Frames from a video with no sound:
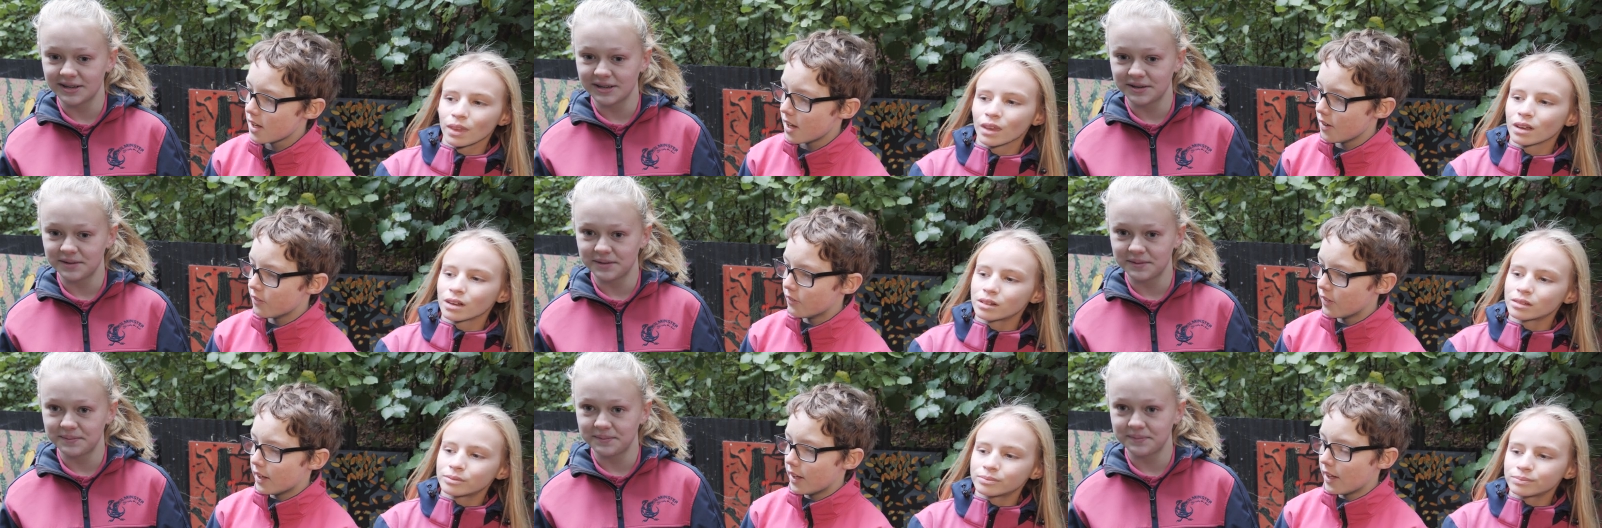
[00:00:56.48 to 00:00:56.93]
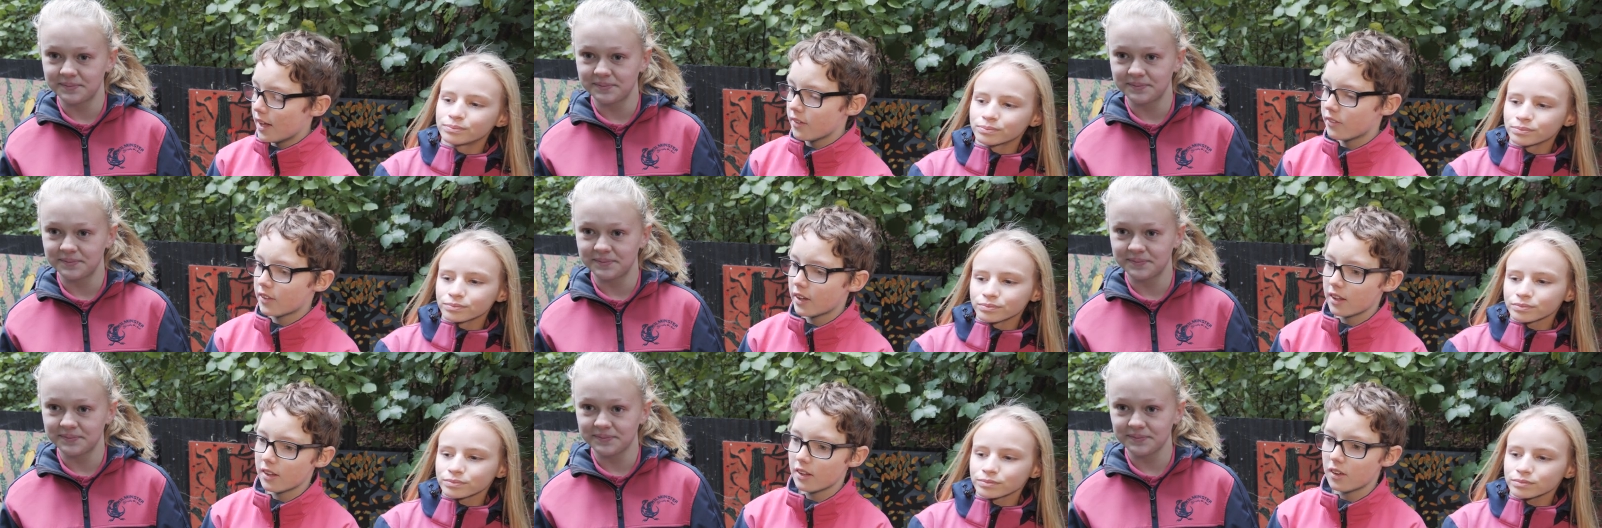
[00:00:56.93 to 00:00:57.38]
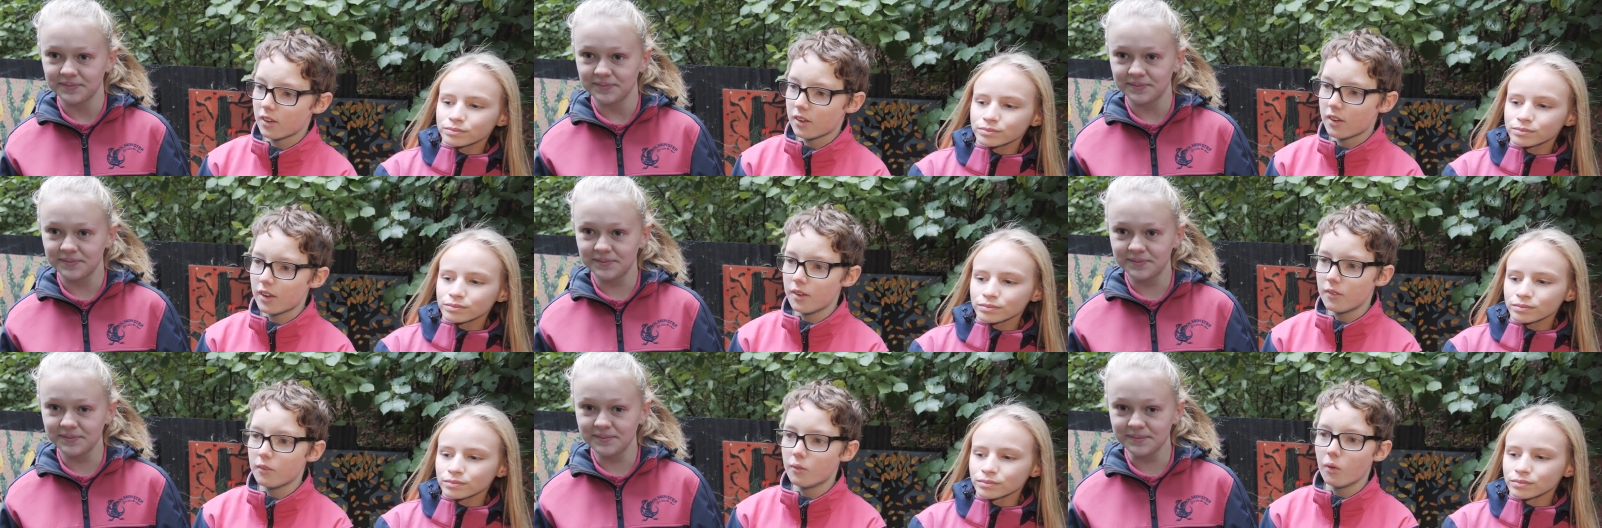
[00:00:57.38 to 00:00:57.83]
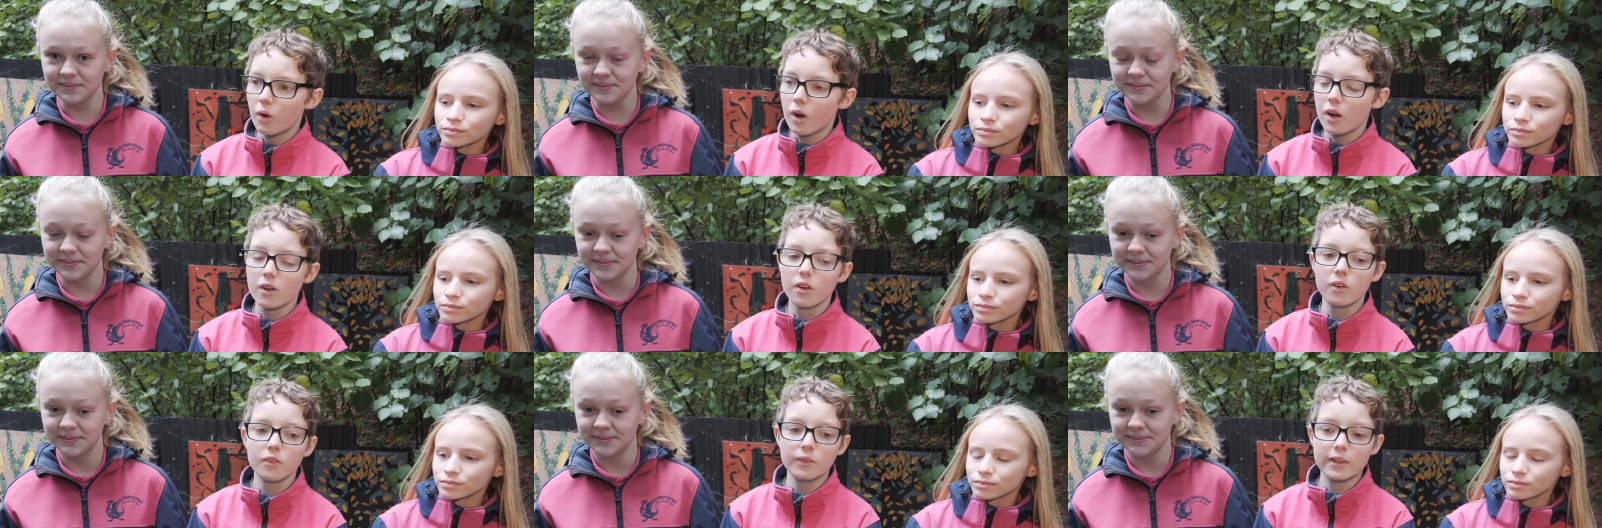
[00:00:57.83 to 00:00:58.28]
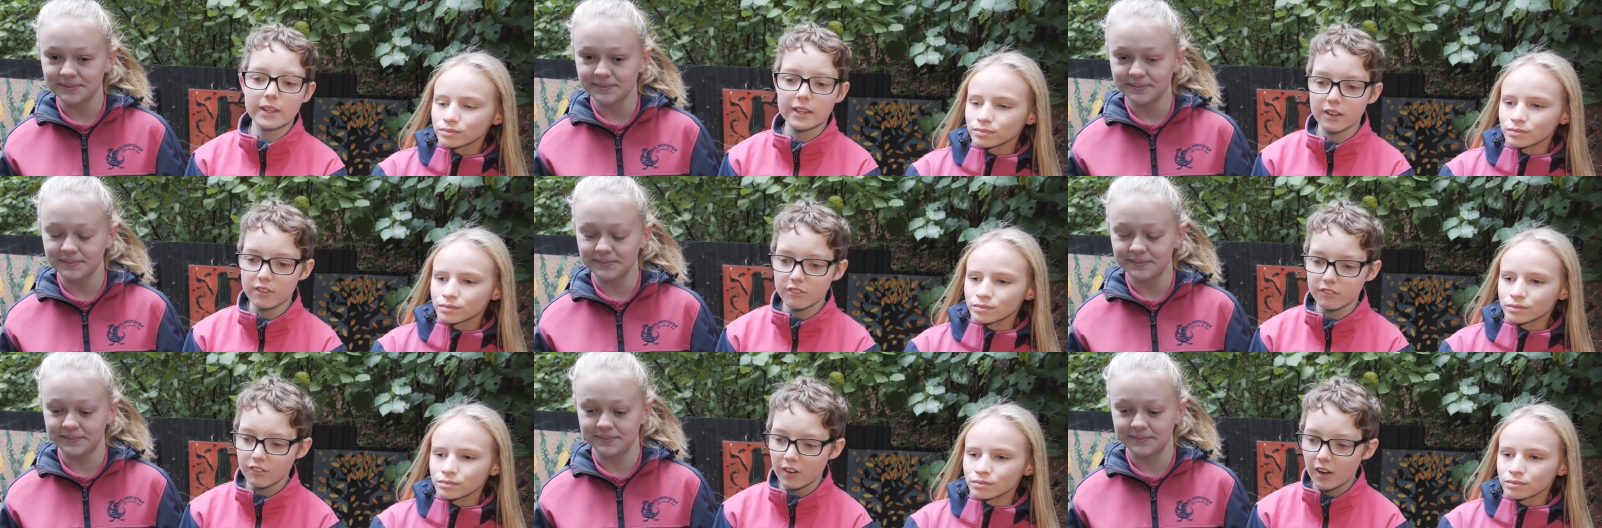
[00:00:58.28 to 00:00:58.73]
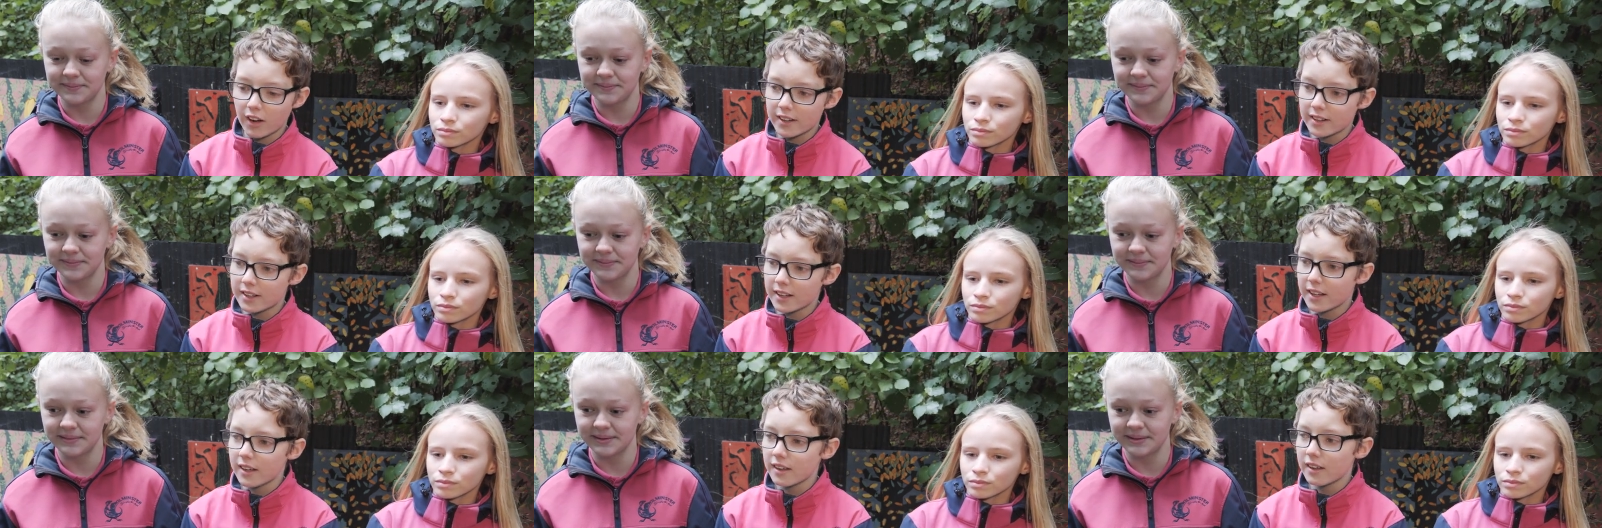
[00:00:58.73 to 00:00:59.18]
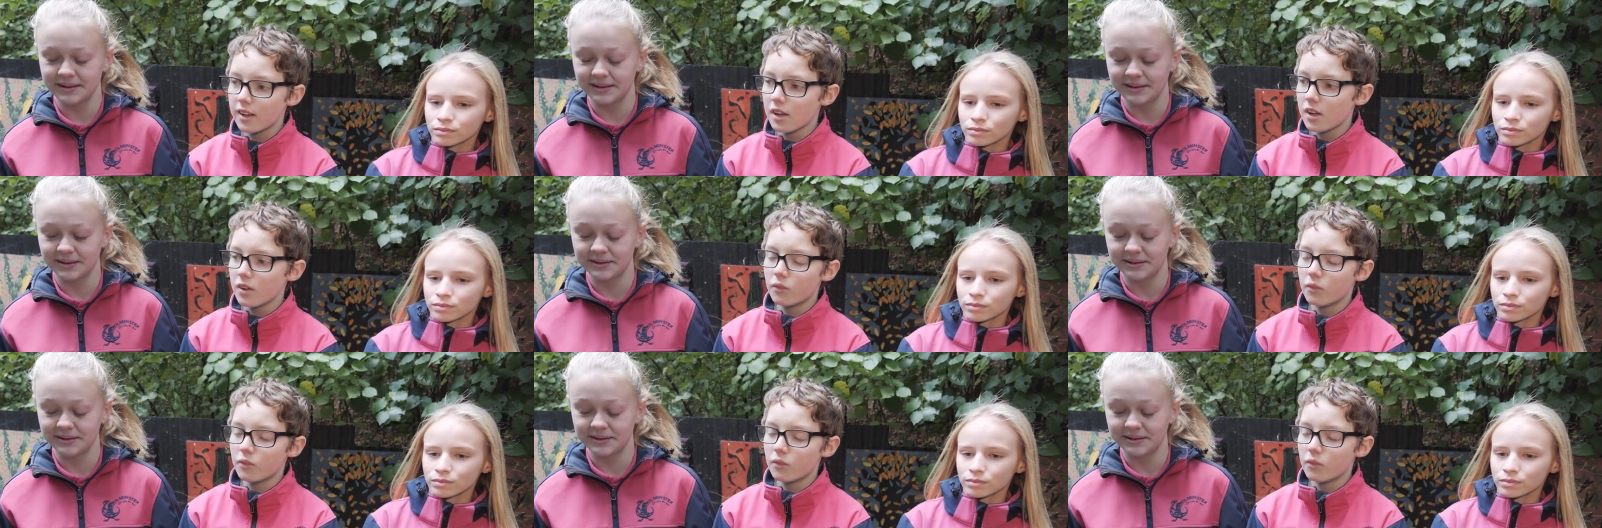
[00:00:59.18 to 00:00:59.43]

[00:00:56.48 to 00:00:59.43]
Speaker 1: and we're having a look at what we can find here,